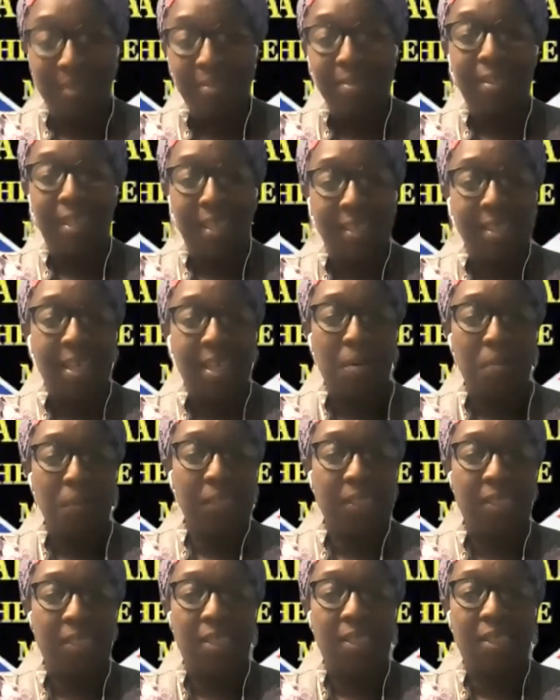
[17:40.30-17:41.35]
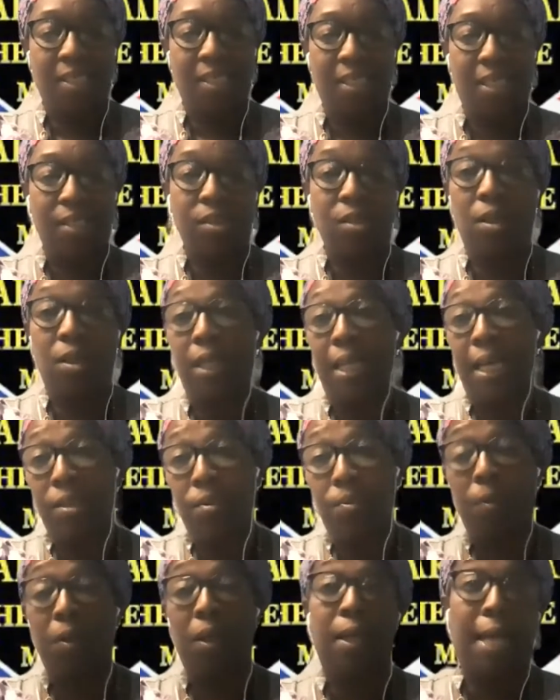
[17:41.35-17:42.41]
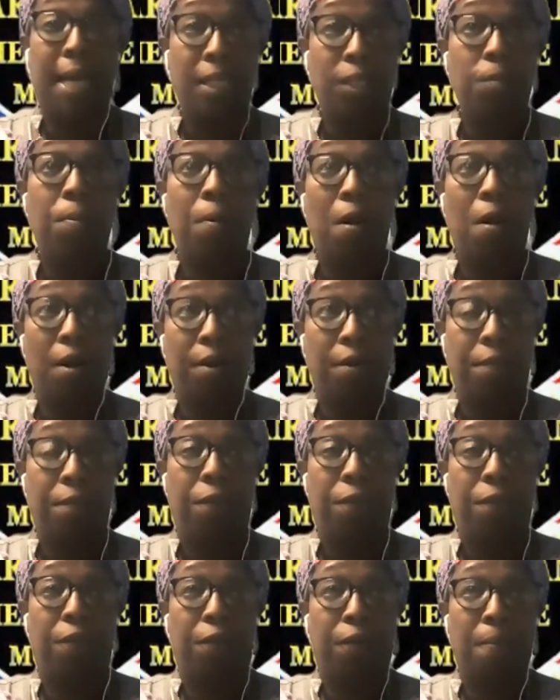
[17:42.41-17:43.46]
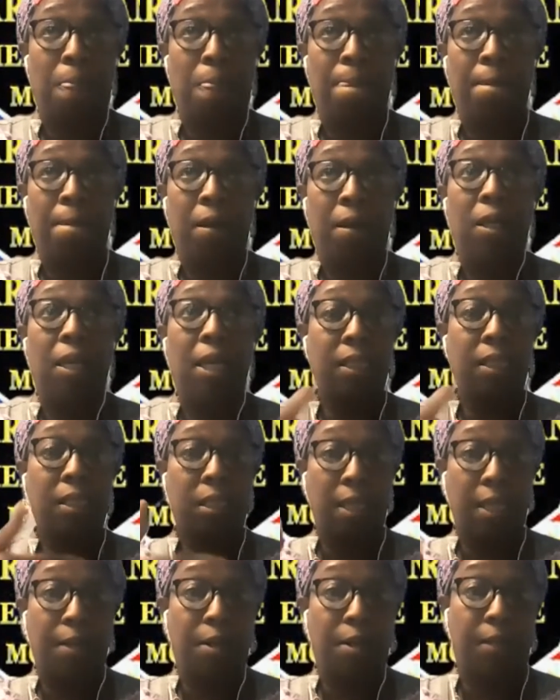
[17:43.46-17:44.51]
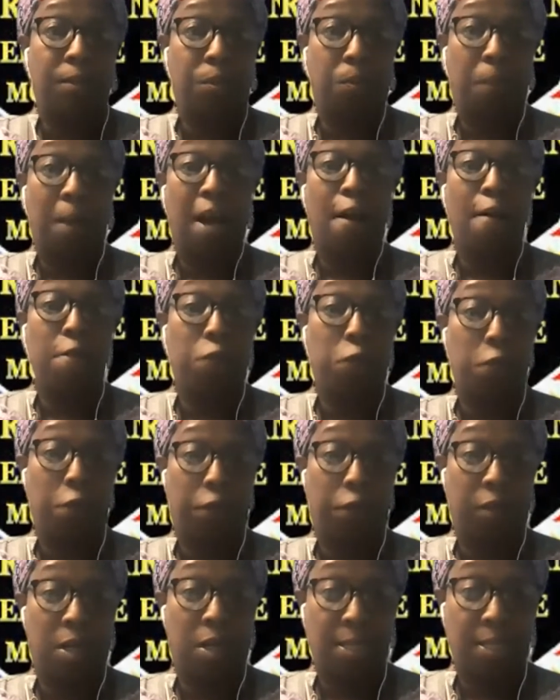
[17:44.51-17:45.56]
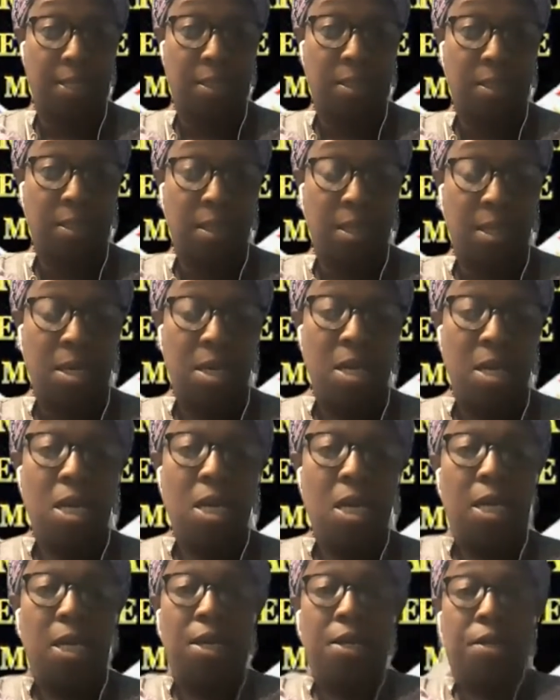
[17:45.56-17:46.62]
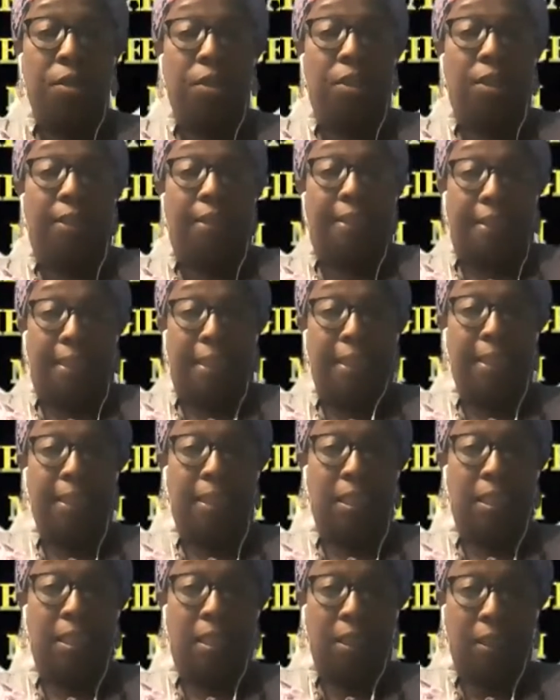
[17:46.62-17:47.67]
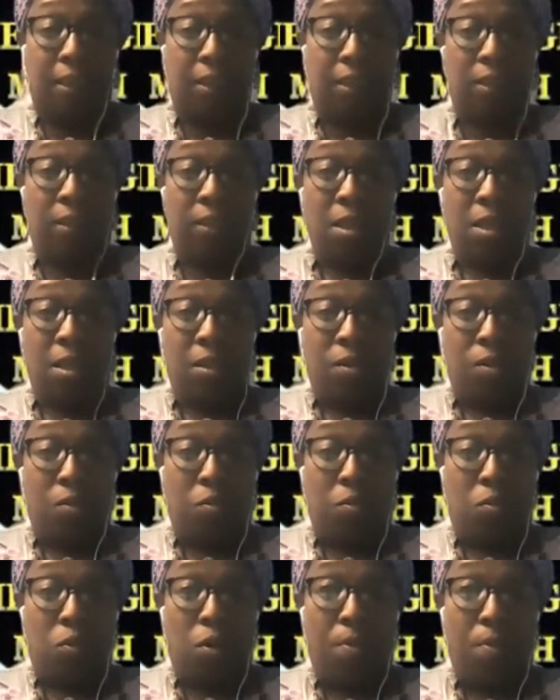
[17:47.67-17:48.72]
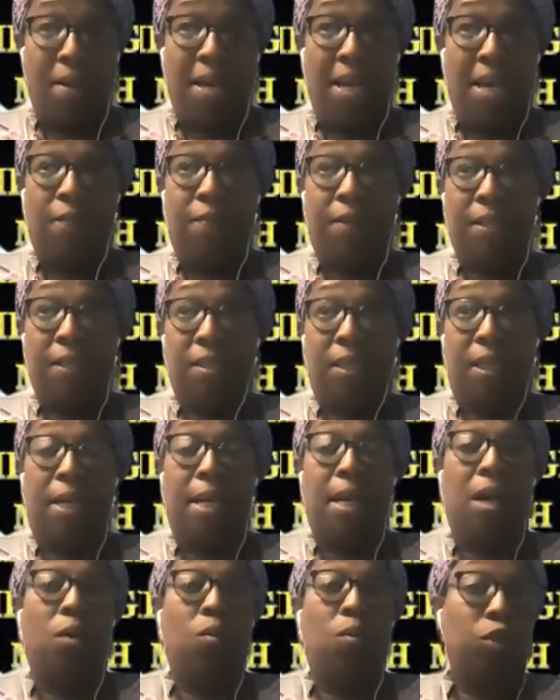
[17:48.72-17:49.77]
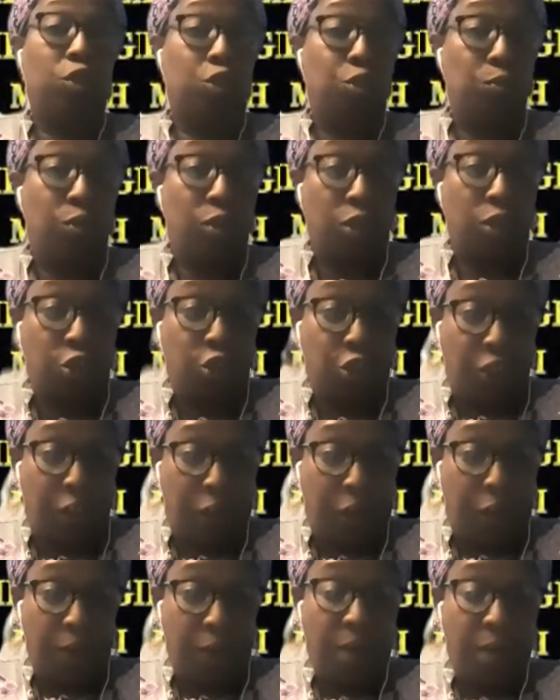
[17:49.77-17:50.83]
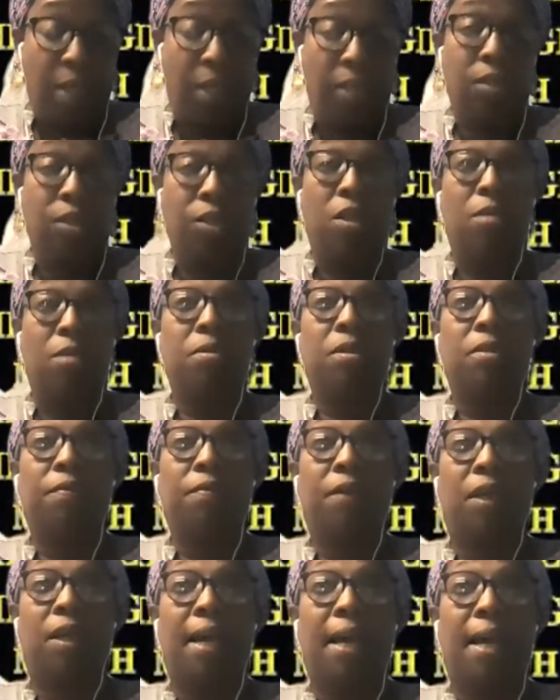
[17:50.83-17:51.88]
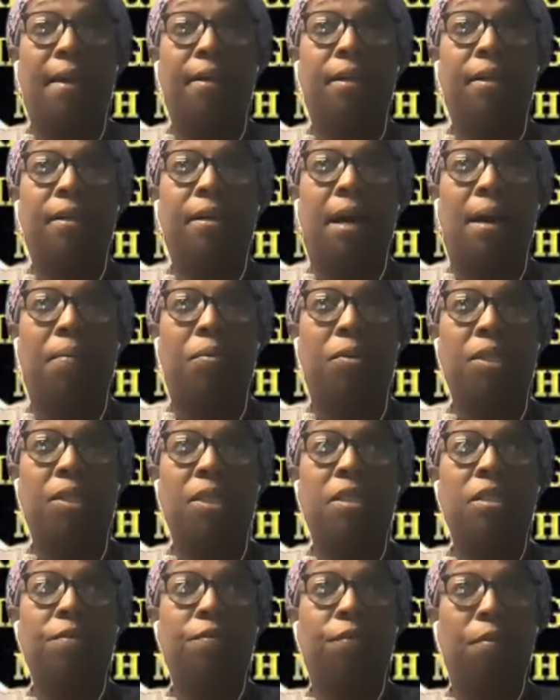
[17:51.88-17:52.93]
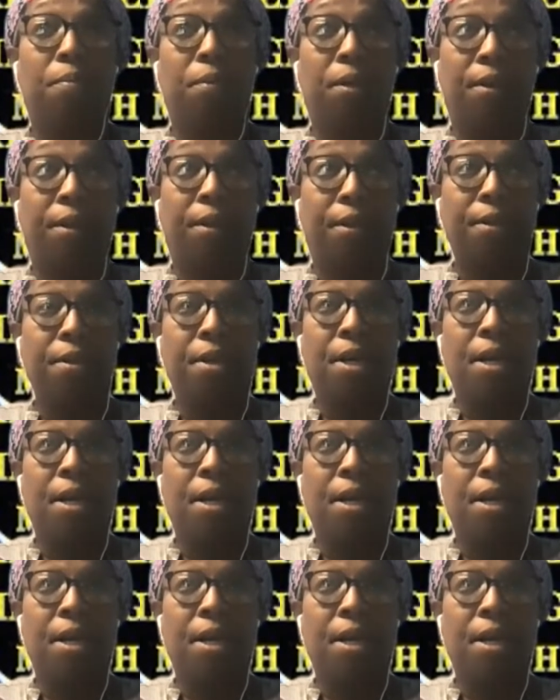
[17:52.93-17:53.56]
That's how we see these things, and that's part of the next layer. It's powerful for us here to see that this is we're manifesting now. What you just shared in terms of Canada, I wasn't as familiar